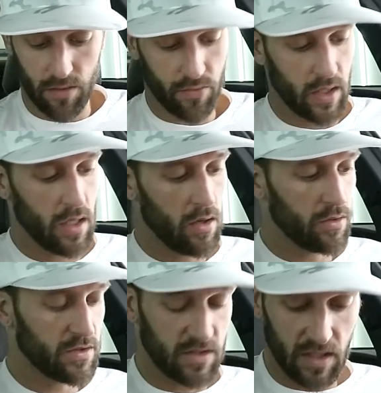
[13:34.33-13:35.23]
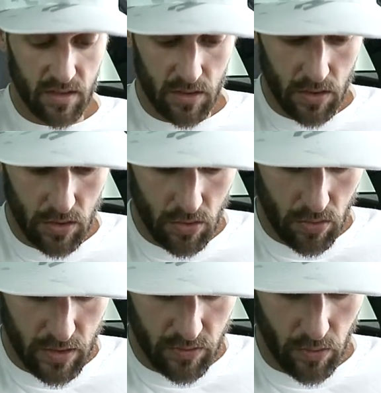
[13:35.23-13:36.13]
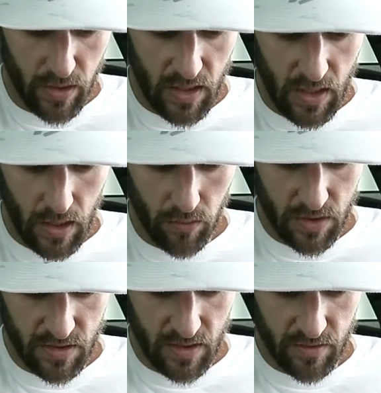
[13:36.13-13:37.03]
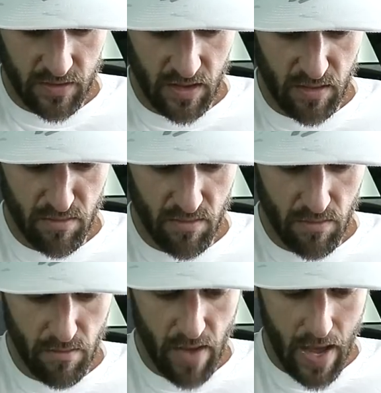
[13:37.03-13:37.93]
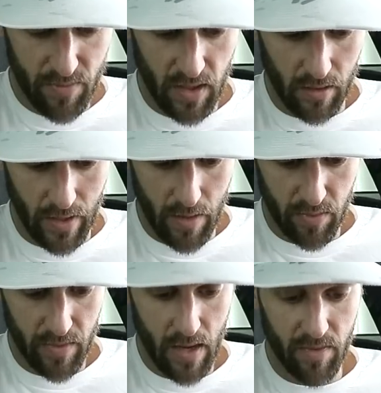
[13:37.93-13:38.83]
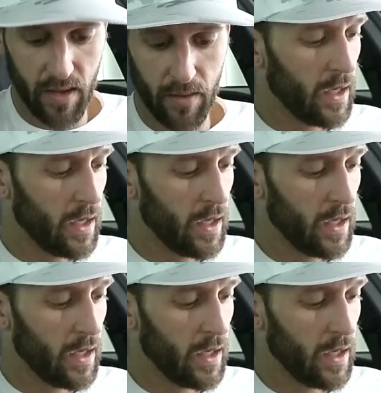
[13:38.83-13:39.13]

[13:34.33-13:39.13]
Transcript: 3062 is what we need, which is LC mapping, lamp mapping.